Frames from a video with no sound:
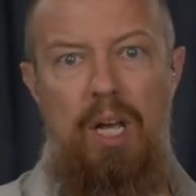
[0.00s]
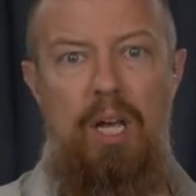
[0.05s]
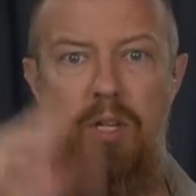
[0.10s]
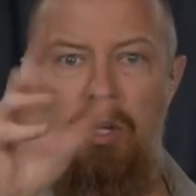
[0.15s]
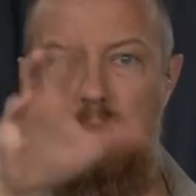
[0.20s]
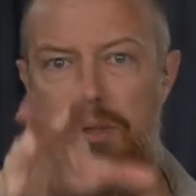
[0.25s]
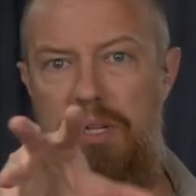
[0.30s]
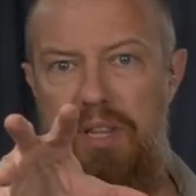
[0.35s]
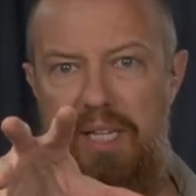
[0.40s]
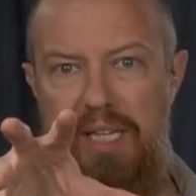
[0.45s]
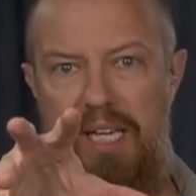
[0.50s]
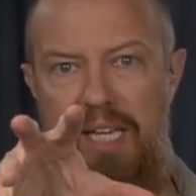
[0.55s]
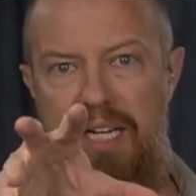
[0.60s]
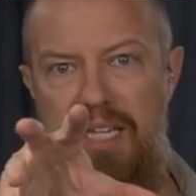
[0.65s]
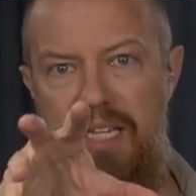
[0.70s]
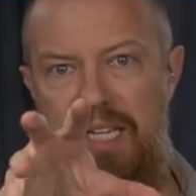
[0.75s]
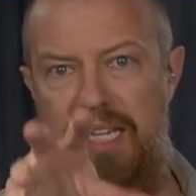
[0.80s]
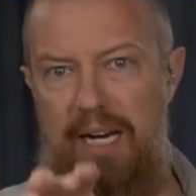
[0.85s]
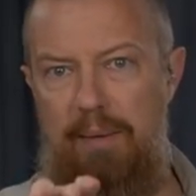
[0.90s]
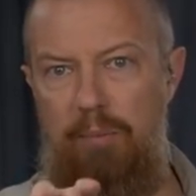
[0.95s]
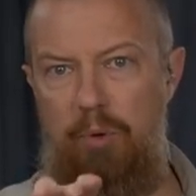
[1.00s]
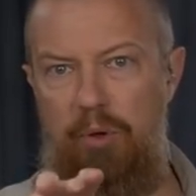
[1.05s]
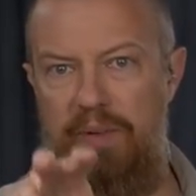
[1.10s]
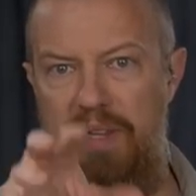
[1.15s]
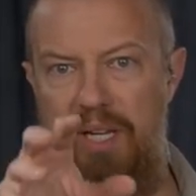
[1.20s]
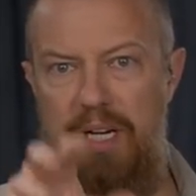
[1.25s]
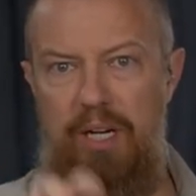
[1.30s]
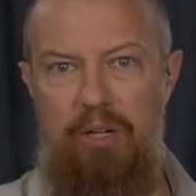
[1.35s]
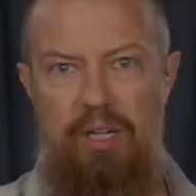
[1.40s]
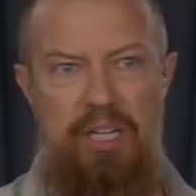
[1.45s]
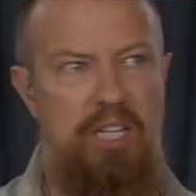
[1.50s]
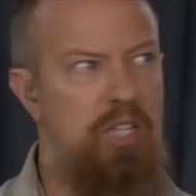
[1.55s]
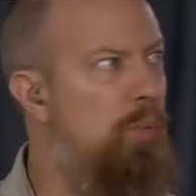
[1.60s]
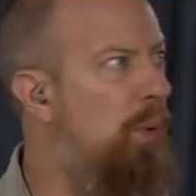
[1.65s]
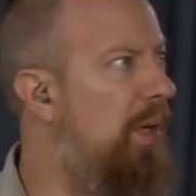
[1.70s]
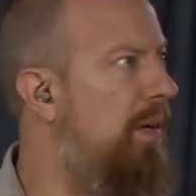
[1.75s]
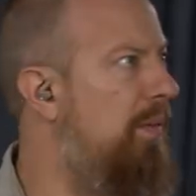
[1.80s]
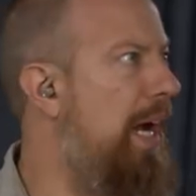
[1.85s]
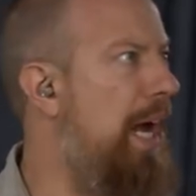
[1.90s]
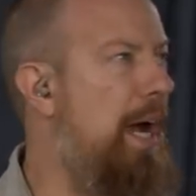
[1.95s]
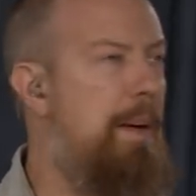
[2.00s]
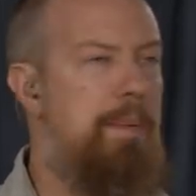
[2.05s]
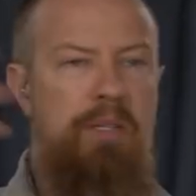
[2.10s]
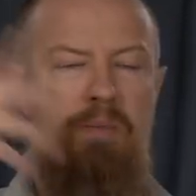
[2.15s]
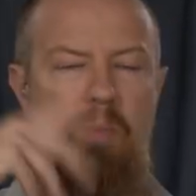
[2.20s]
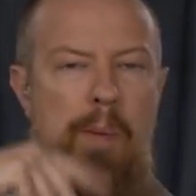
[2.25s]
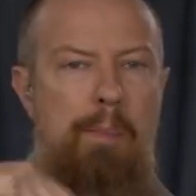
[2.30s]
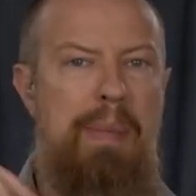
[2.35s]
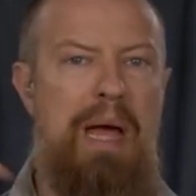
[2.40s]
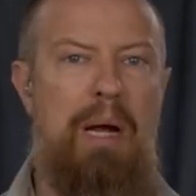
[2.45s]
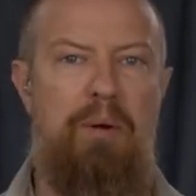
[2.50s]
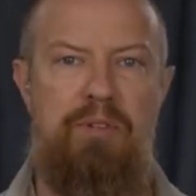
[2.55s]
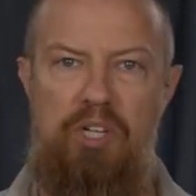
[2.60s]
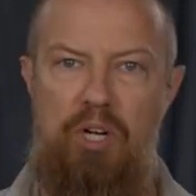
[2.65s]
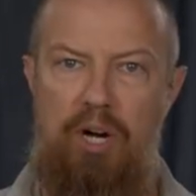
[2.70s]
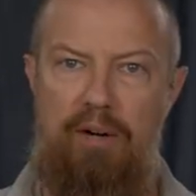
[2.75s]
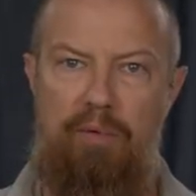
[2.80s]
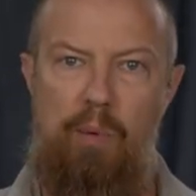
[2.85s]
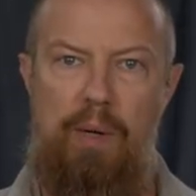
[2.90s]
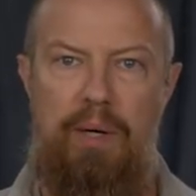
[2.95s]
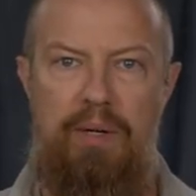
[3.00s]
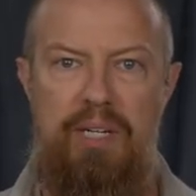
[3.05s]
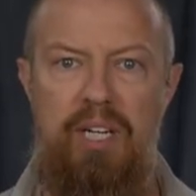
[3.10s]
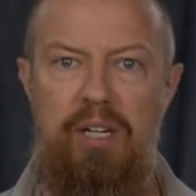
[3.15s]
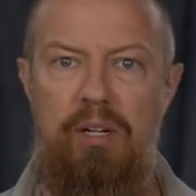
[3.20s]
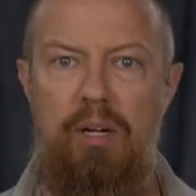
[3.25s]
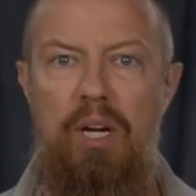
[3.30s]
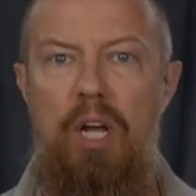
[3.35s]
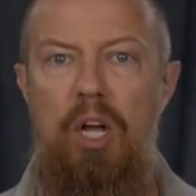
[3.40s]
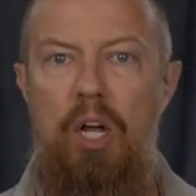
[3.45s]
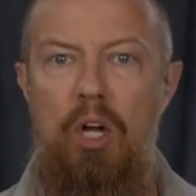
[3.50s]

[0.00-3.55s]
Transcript: The only thing hitting the camera over there is whatever happens to be bouncing off around here.